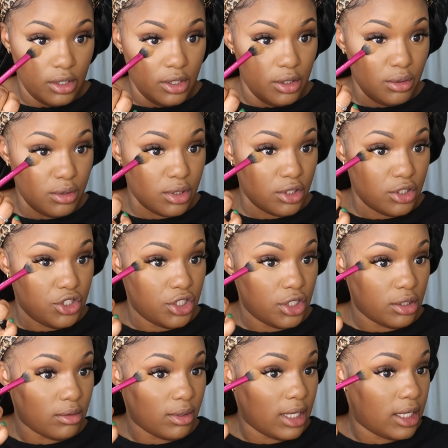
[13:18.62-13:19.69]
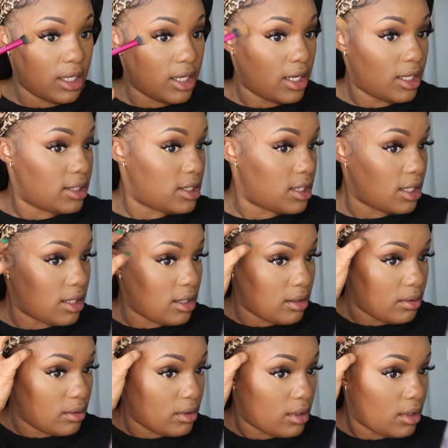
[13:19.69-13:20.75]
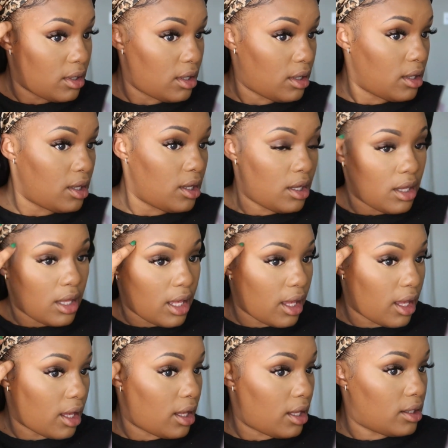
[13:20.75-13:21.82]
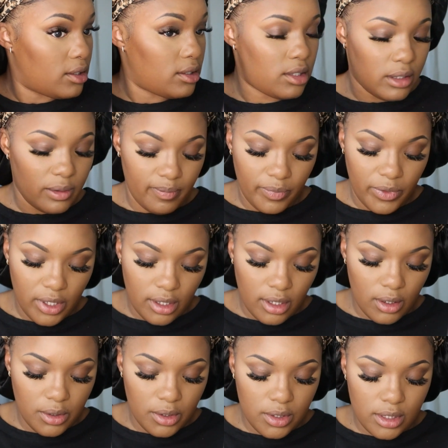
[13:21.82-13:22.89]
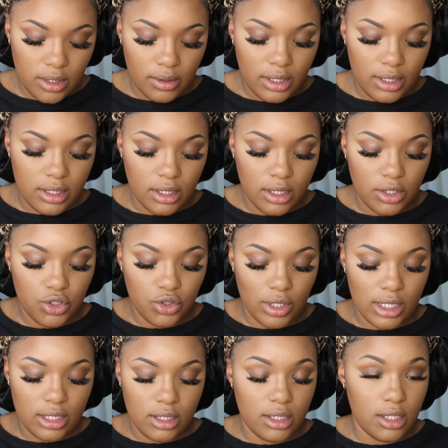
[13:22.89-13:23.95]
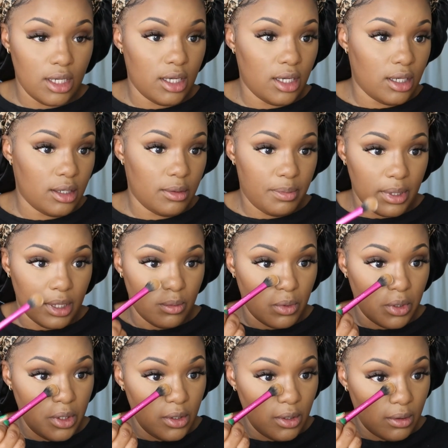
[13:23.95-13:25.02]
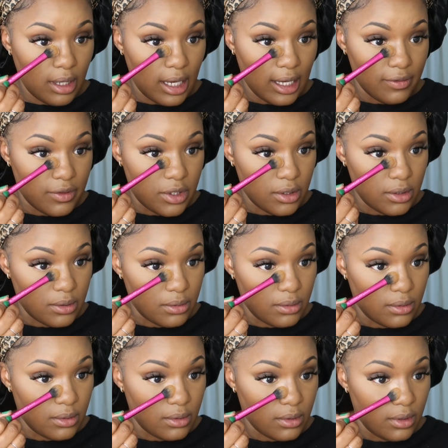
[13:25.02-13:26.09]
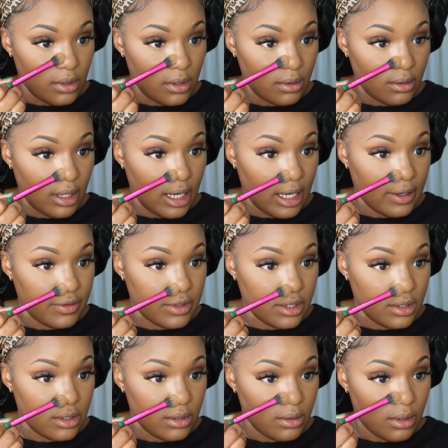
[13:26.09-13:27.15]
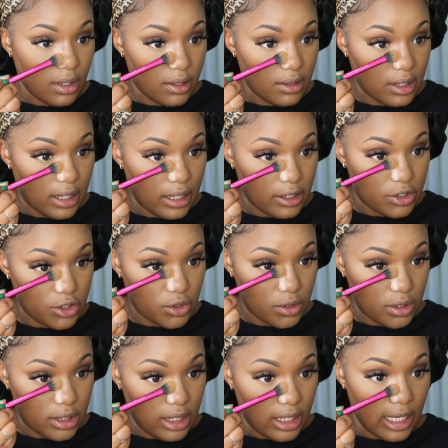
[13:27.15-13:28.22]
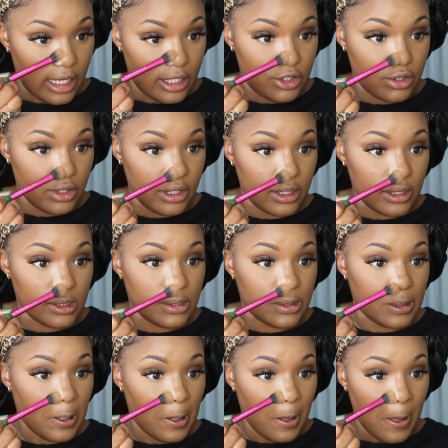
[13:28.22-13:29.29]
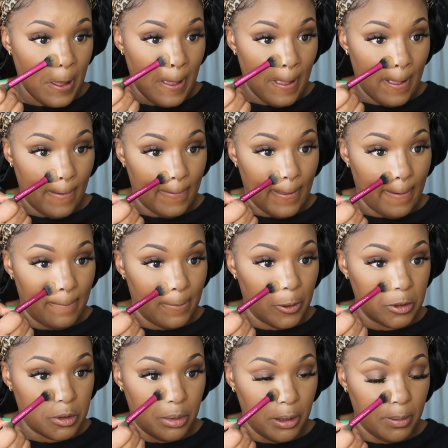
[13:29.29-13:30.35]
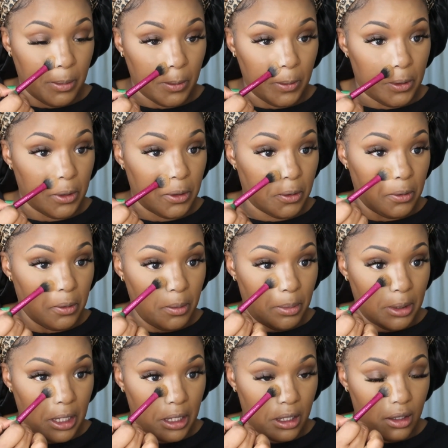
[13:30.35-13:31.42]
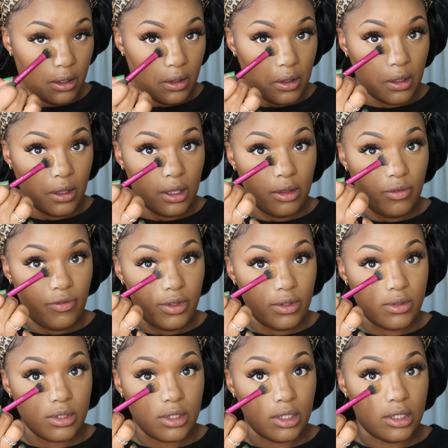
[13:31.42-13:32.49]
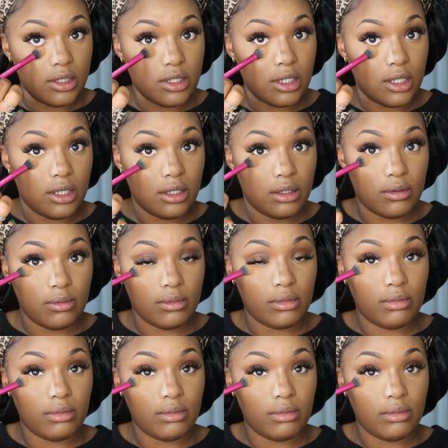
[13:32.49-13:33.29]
user generated content, and you know, you still need to get dressed up, and well, you don't have to do all the extra theatrics that most people do, but it feels good to